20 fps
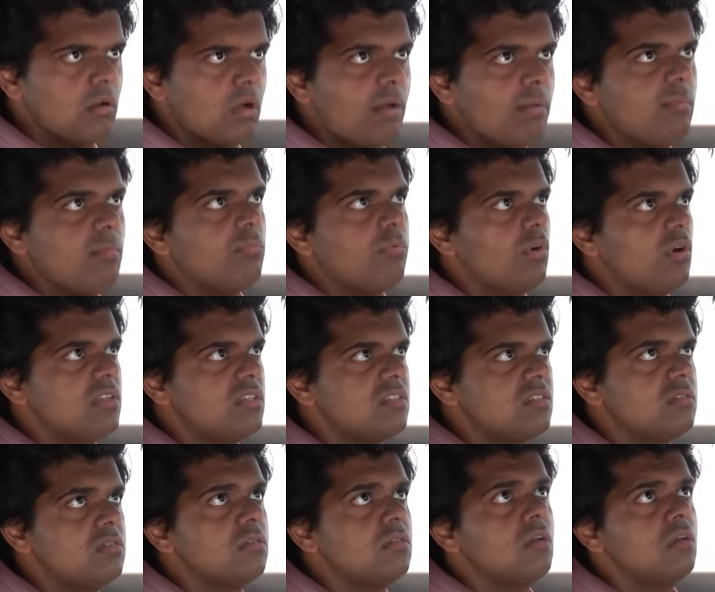I'm
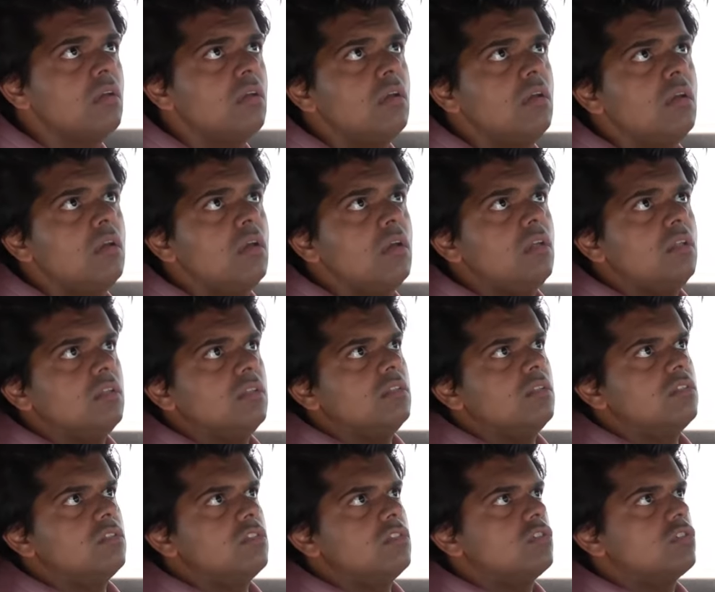impressed.
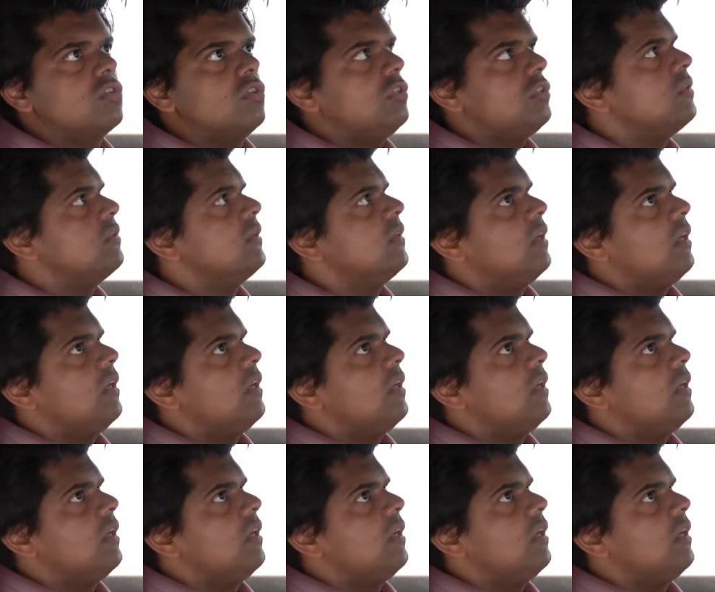This is good.